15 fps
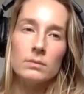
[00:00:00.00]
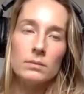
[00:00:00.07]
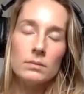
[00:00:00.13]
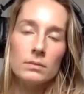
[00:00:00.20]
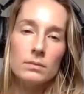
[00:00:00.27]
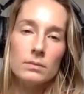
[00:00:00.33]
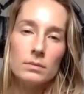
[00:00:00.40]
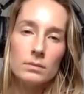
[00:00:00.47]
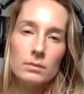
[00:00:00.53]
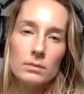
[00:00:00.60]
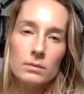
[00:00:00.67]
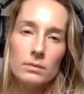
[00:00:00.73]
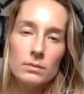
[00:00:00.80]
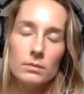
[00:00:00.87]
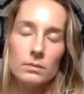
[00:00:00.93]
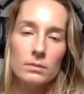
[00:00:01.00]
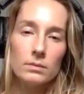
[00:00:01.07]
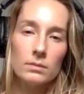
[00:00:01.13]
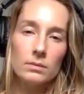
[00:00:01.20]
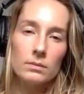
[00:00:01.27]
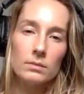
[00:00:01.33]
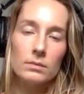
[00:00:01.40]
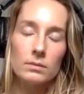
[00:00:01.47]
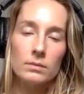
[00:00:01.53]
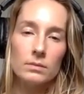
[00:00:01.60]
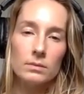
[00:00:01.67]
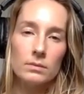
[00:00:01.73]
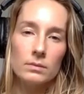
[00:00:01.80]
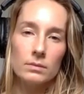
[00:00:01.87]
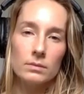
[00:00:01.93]

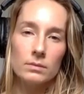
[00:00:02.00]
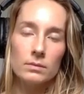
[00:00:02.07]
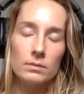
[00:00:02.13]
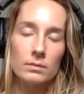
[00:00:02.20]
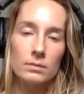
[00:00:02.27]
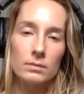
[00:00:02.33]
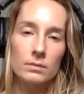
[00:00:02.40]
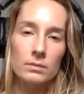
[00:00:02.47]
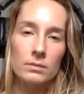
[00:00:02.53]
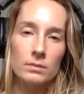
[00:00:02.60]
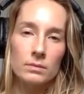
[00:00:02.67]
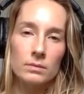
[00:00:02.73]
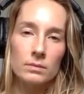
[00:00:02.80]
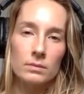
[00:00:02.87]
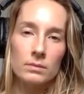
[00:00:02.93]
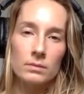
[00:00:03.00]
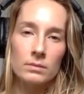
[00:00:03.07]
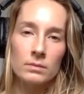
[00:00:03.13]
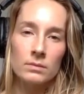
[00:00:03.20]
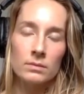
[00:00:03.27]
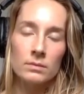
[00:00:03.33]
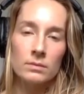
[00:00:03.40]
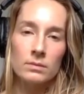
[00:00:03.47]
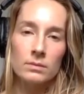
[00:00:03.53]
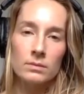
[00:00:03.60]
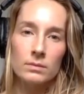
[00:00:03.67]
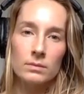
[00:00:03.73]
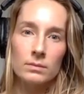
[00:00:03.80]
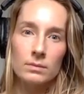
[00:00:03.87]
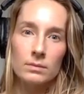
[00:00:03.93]

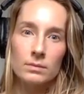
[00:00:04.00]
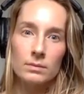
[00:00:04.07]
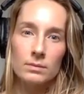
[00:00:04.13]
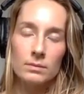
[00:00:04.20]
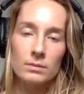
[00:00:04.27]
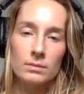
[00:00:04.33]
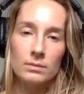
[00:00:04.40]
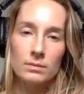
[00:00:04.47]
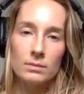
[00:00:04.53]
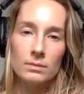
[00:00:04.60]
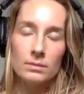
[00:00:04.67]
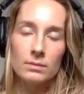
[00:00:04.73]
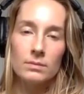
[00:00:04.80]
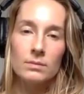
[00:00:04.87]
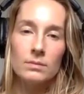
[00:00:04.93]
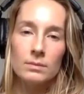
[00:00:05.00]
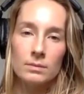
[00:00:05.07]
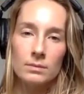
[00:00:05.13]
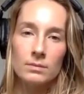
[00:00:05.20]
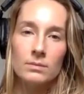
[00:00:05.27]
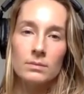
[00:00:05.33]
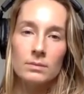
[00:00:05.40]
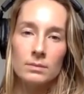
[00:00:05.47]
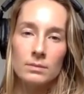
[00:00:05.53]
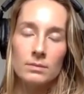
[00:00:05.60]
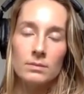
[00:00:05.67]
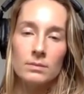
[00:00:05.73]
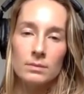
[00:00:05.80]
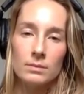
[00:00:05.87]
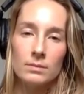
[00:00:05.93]

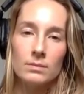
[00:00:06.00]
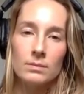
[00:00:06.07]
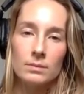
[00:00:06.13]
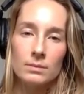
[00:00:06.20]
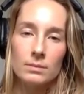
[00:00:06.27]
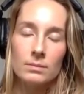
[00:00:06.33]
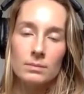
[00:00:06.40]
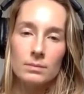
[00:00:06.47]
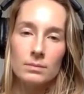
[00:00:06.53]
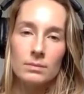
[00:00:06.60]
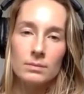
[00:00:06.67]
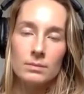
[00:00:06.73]
No words are spoken by the person on screen.